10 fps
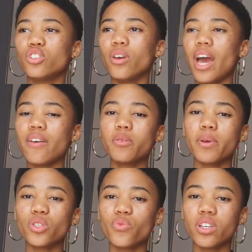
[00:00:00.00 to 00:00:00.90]
have a
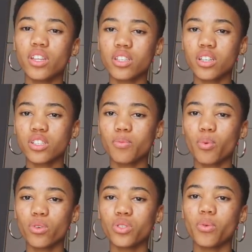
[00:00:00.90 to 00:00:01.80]
best friend that's gonna
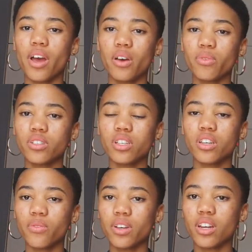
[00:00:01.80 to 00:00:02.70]
support you, or have a
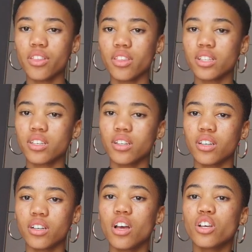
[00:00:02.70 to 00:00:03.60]
significant other that's
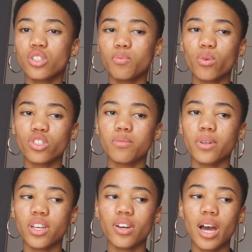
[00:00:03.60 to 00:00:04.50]
gonna support you,
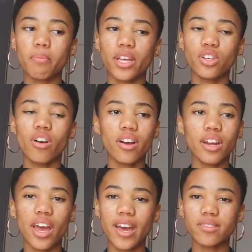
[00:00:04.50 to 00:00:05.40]
bring you up. Like you're not
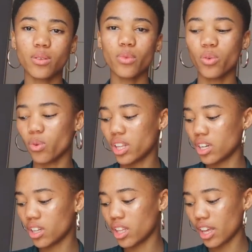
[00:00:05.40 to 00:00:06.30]
gonna have someone willy
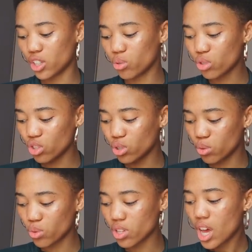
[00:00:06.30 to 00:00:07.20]
nilly. Like you
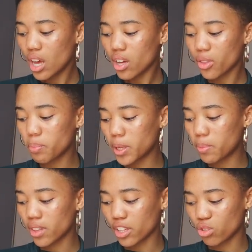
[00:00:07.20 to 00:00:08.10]
choose the
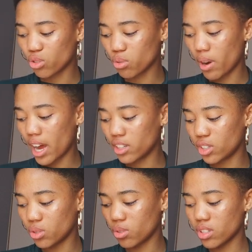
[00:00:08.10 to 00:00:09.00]
people that you surround
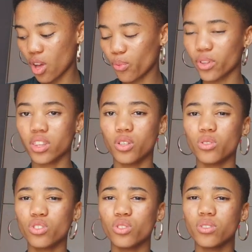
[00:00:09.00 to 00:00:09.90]
you, yourself with.
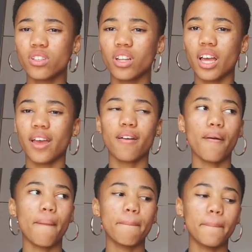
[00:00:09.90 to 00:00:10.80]
You choose it like
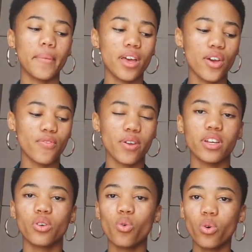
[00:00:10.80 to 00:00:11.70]
um very
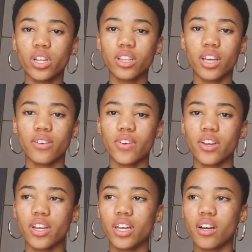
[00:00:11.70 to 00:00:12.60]
accordingly and
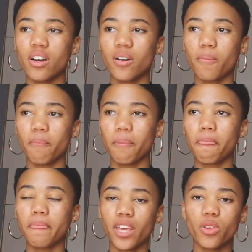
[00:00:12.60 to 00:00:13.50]
very um
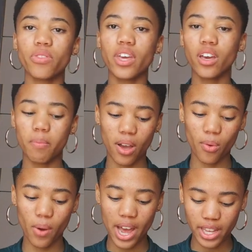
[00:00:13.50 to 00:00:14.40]
like you think
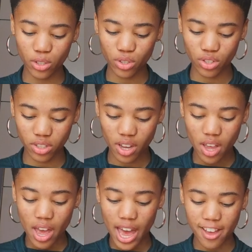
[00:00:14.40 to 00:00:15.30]
about why you should
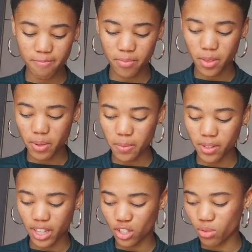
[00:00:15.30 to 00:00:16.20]
have the
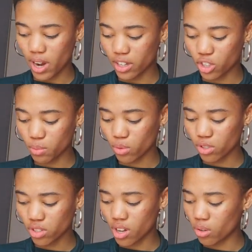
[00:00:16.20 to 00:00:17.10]
people that surround you
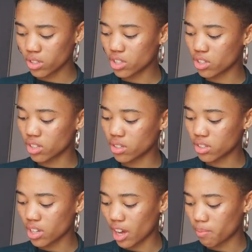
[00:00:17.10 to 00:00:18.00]
because you know it's good
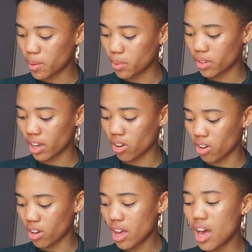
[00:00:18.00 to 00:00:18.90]
to have people that are